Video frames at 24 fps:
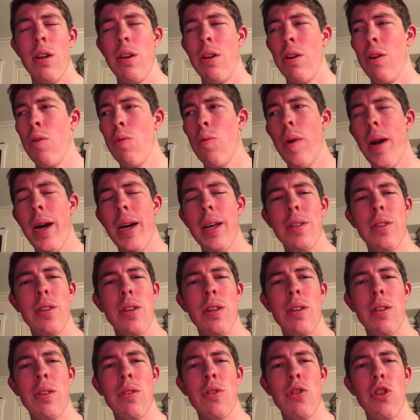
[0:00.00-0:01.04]
who writes
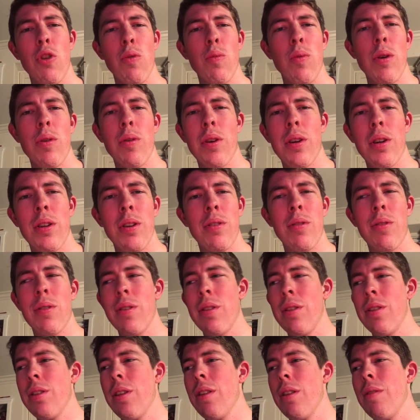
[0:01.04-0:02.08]
on Joe Rogan or
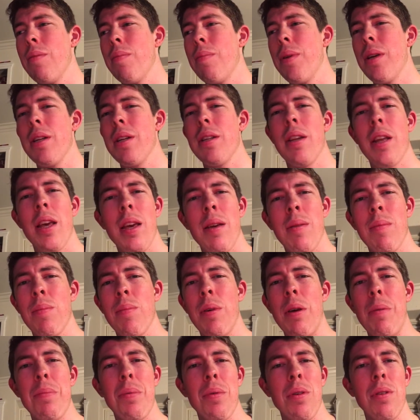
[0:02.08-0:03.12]
on these other big name
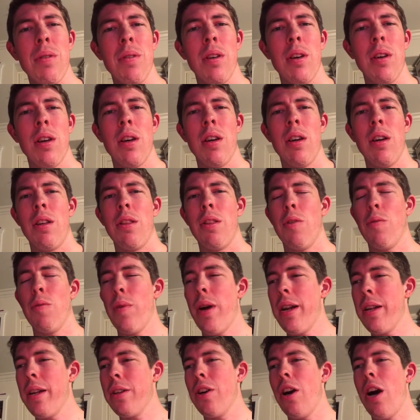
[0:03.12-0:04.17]
people. They'll
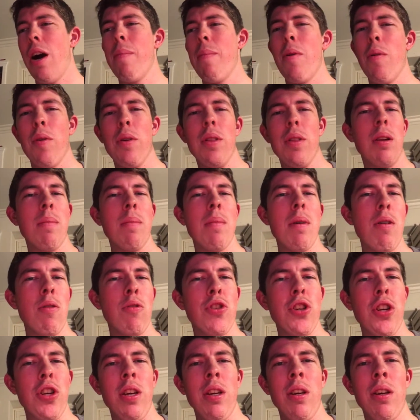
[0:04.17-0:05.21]
write a comment with an
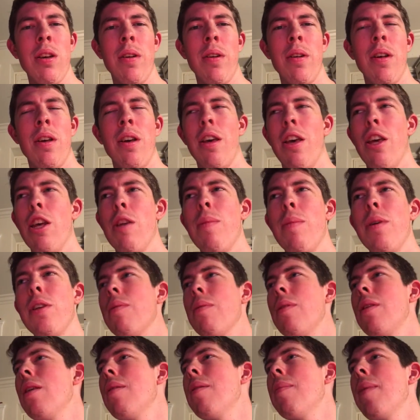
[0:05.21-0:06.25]
emoji. It'll be
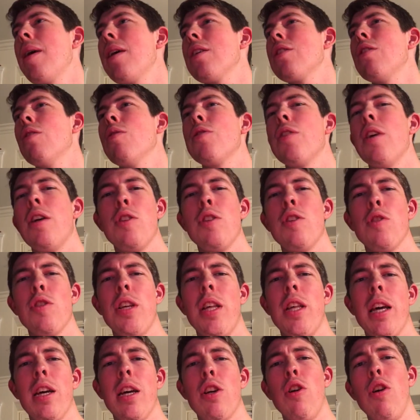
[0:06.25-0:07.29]
something that makes no sense. I'll
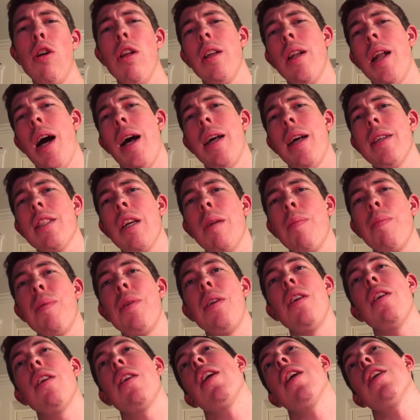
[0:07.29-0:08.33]
say like
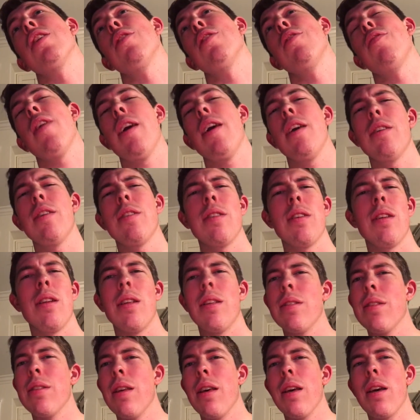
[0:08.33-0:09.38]
colonoscopy kissy face, and
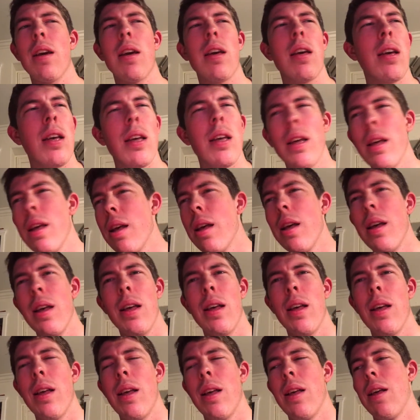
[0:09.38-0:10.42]
it's like,
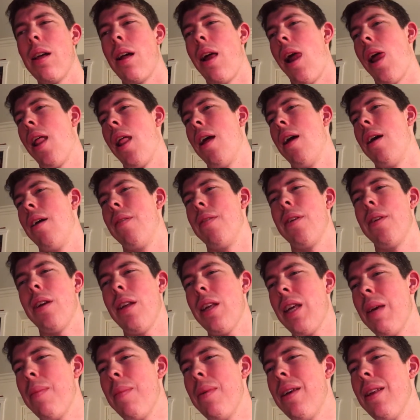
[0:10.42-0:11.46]
you
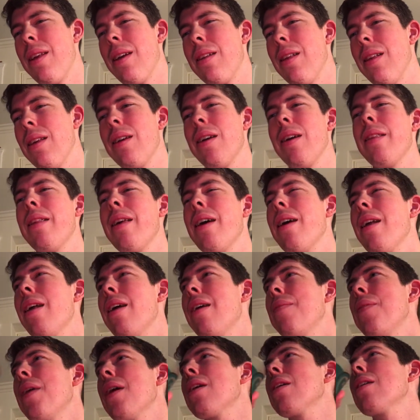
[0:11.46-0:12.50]
gonna get me to click on that?
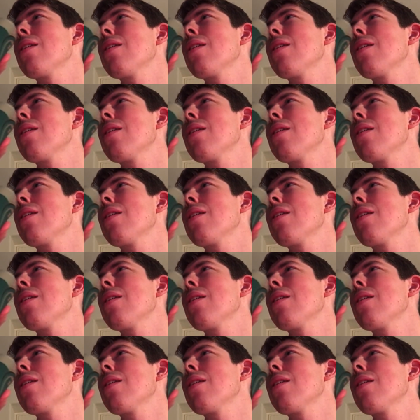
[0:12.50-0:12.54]
I'm not